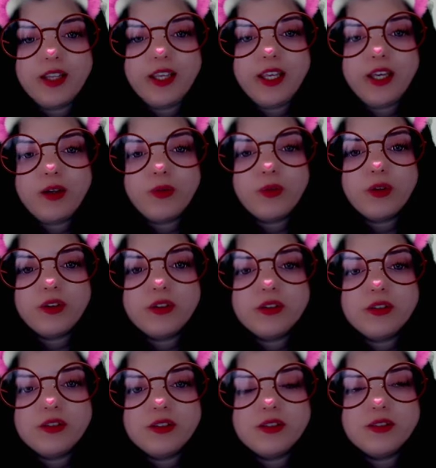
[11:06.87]

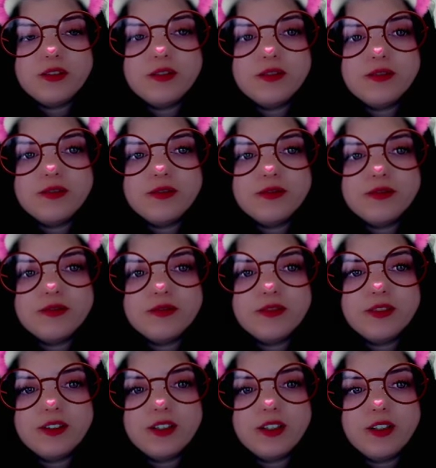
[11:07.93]
equals,
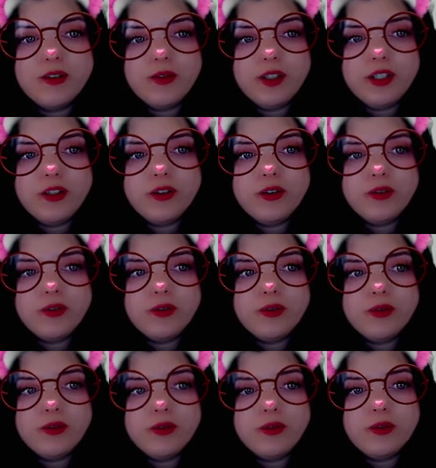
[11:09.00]
we
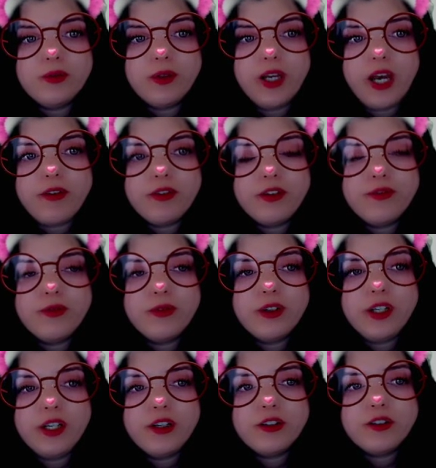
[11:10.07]
know we have our 4
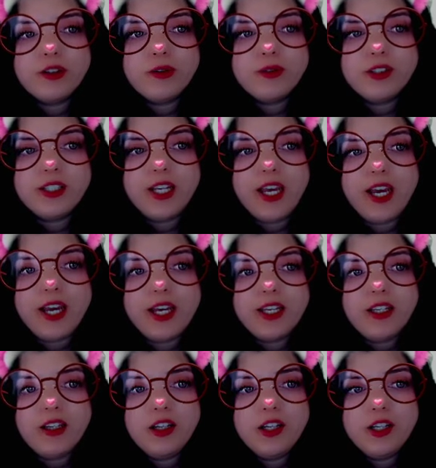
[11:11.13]
here, so
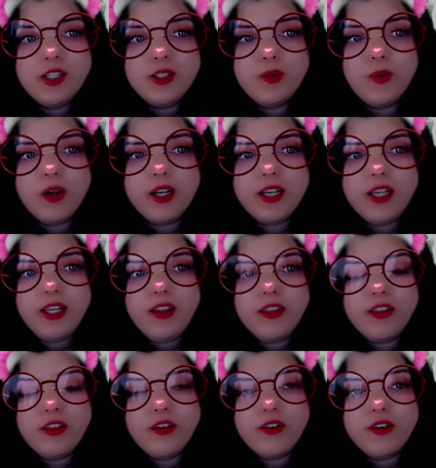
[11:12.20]
10, 20,
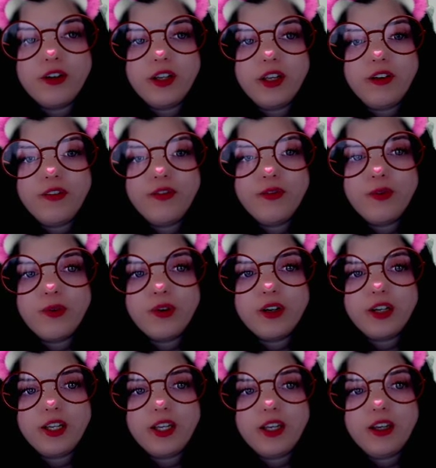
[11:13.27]
30,
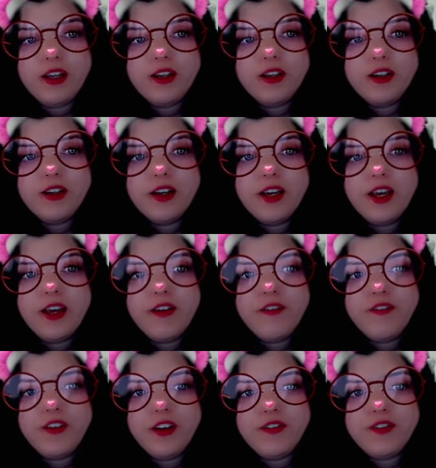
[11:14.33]
40,
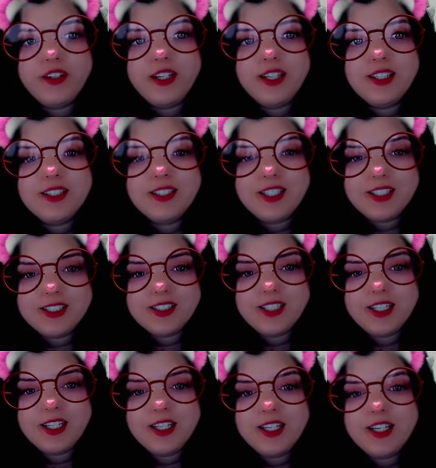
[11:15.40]
50,
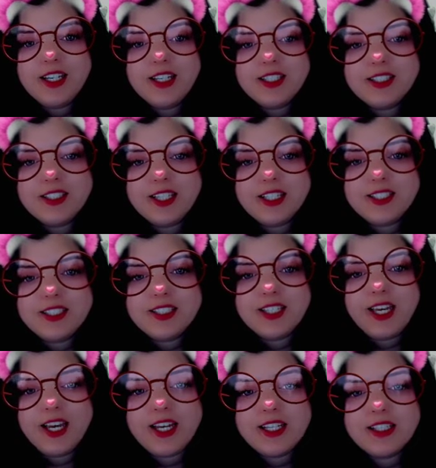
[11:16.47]
60. 6
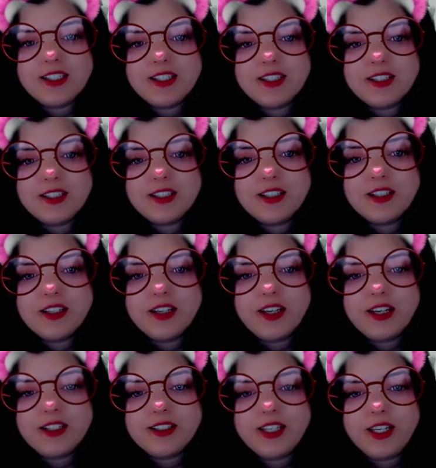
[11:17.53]
tens
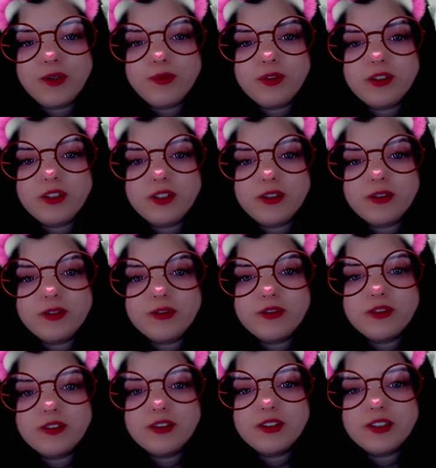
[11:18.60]
is equal
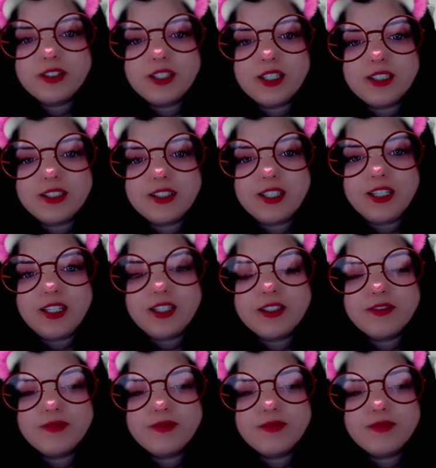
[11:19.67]
to 60.